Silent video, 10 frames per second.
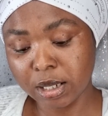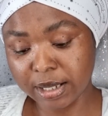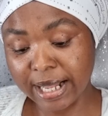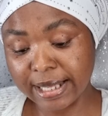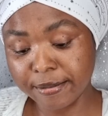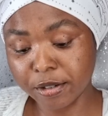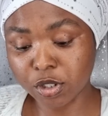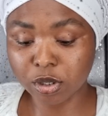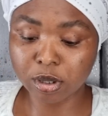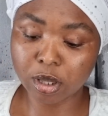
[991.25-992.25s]
It's handy for
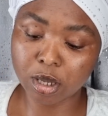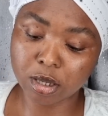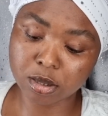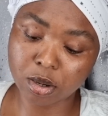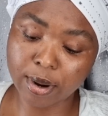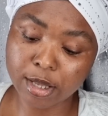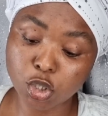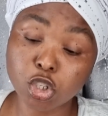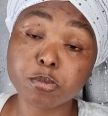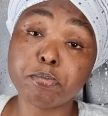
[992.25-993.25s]
certain things, all right?
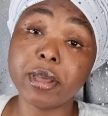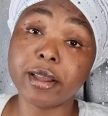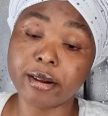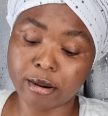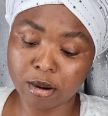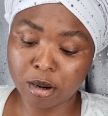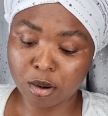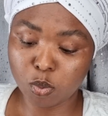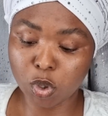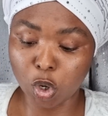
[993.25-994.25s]
So just bear
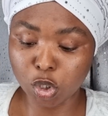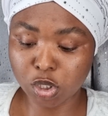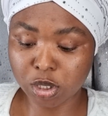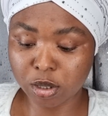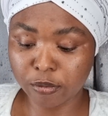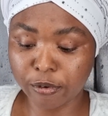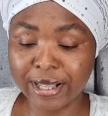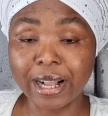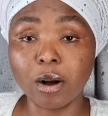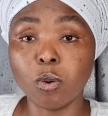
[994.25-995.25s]
with us for
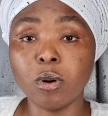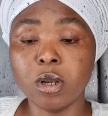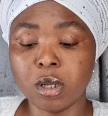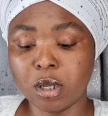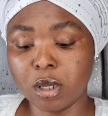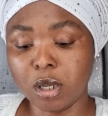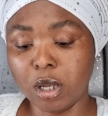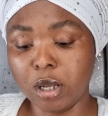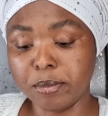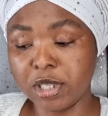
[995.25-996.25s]
now.
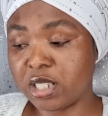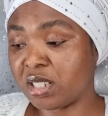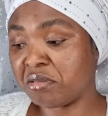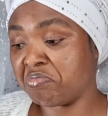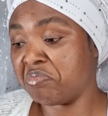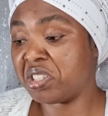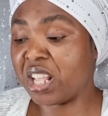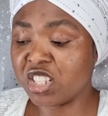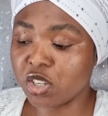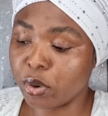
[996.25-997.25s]
This
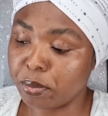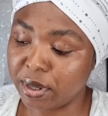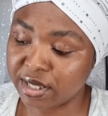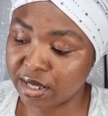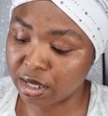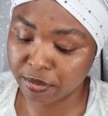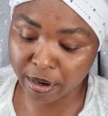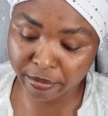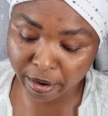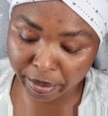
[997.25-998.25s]
censoring business is
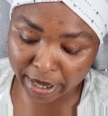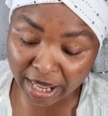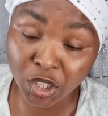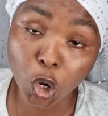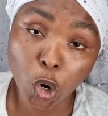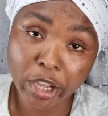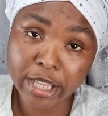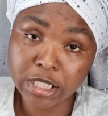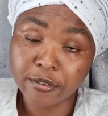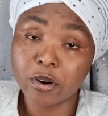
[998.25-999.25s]
very, very
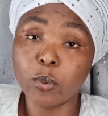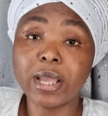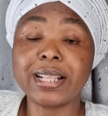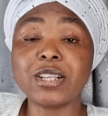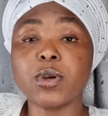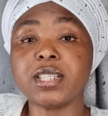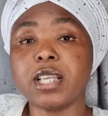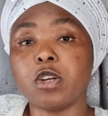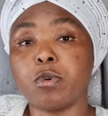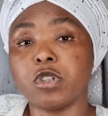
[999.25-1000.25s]
annoying. It's very wicked. That's why I
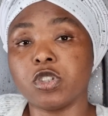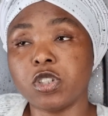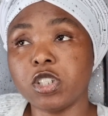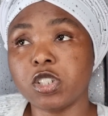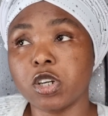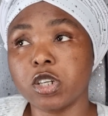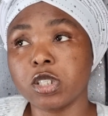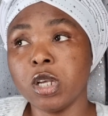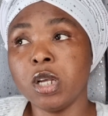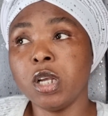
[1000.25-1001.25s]
say to brothers and sisters,
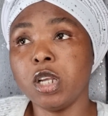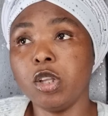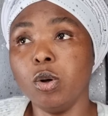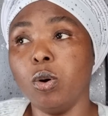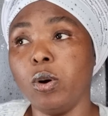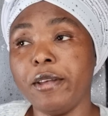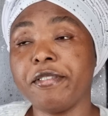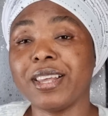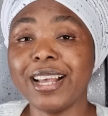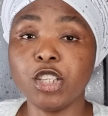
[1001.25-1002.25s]
you know, if
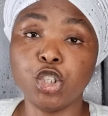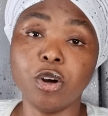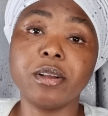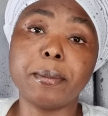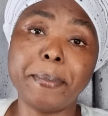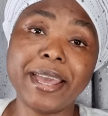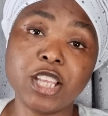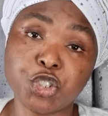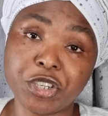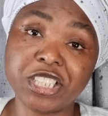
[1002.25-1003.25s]
you can join the
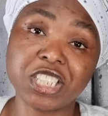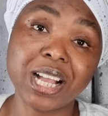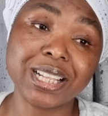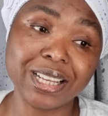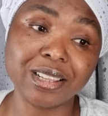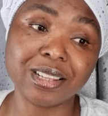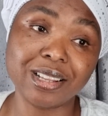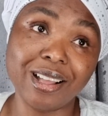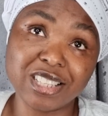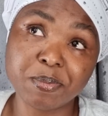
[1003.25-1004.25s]
Patreon channel,
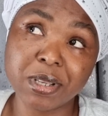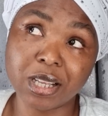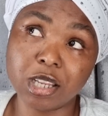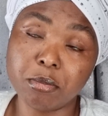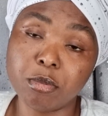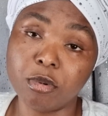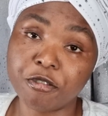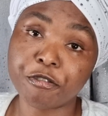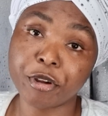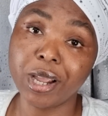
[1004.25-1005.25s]
I speak a little bit more
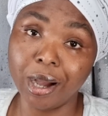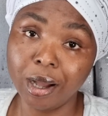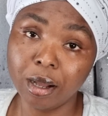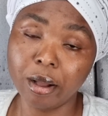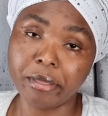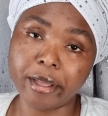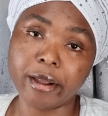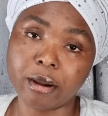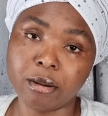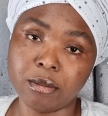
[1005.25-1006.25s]
freer on
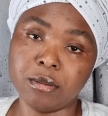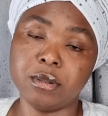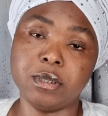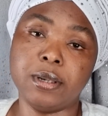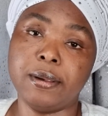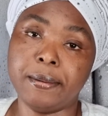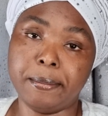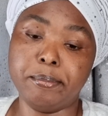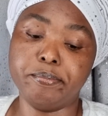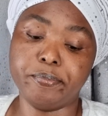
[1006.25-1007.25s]
there.
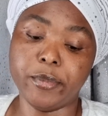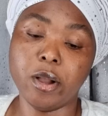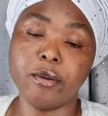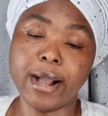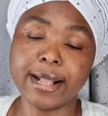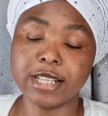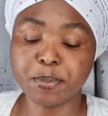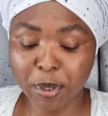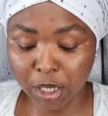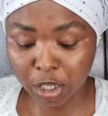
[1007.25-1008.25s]
All right, I
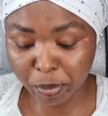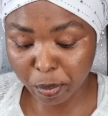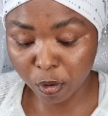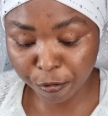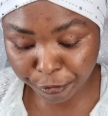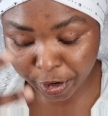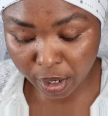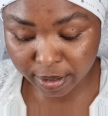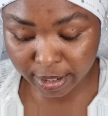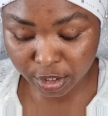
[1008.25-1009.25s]
speak a little bit more free
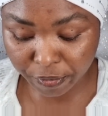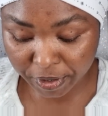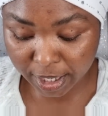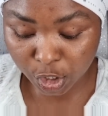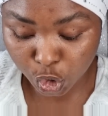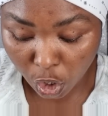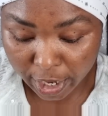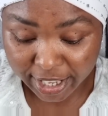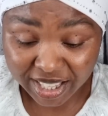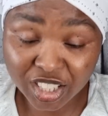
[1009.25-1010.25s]
on this. So if you can
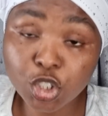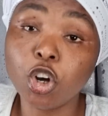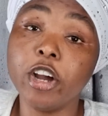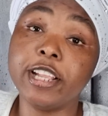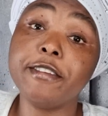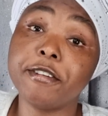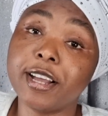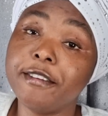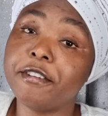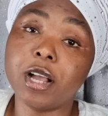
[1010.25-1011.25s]
join it, then join. If you
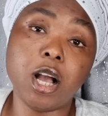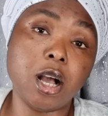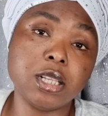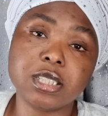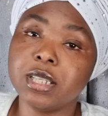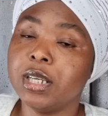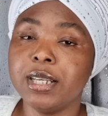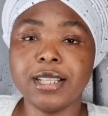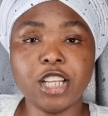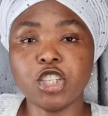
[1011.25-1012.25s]
can't,
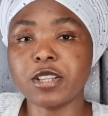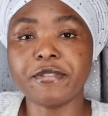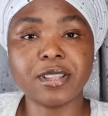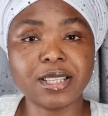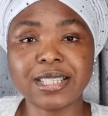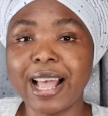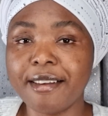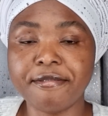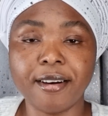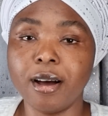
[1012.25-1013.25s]
then you just have to
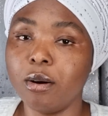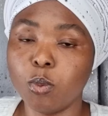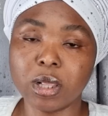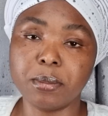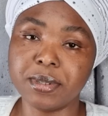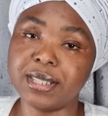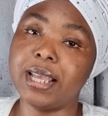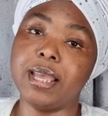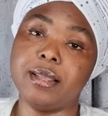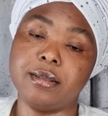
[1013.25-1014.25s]
decipher what I'm
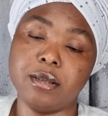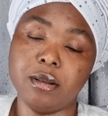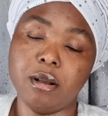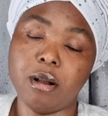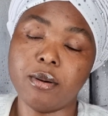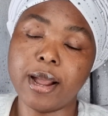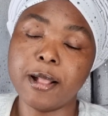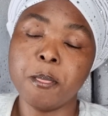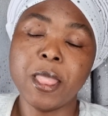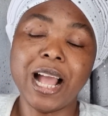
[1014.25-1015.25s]
saying. All right,
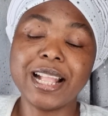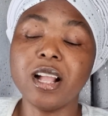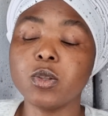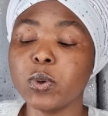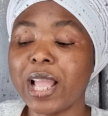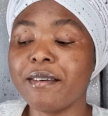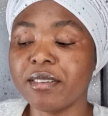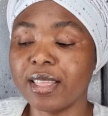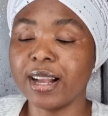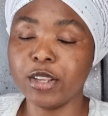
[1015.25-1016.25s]
and not with
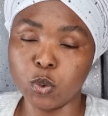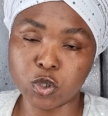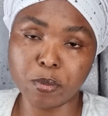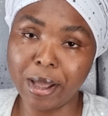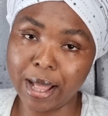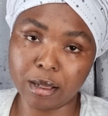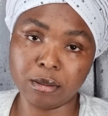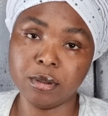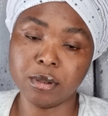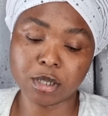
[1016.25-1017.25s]
everything I use the bell,
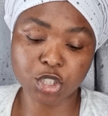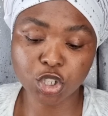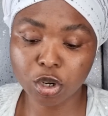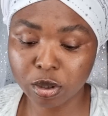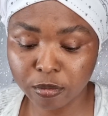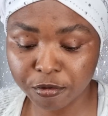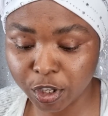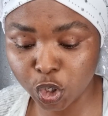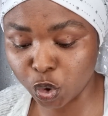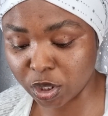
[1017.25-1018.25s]
because certain
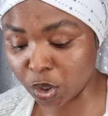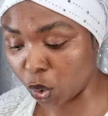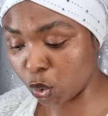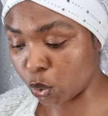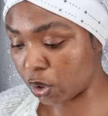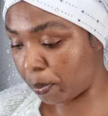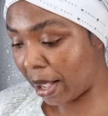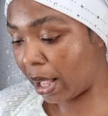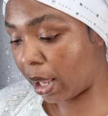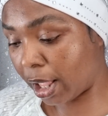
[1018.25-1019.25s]
videos I don't use the
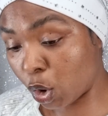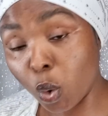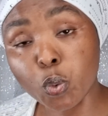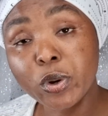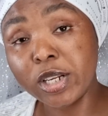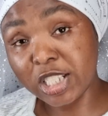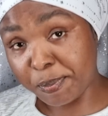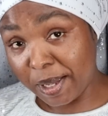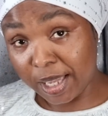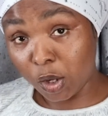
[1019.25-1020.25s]
bell and I don't really
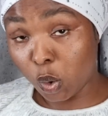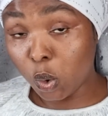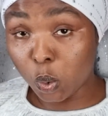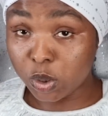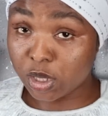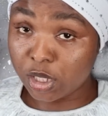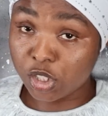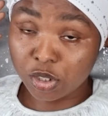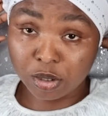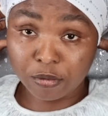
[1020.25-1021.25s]
speak in codes in
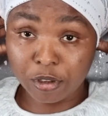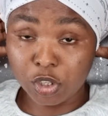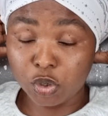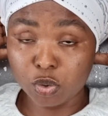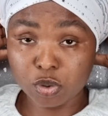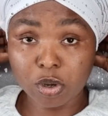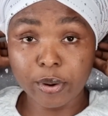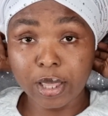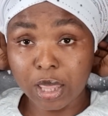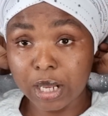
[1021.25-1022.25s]
certain videos or
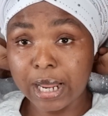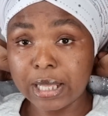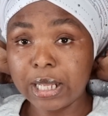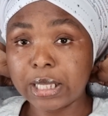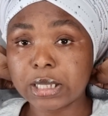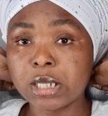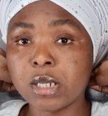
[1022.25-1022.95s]
anything like that.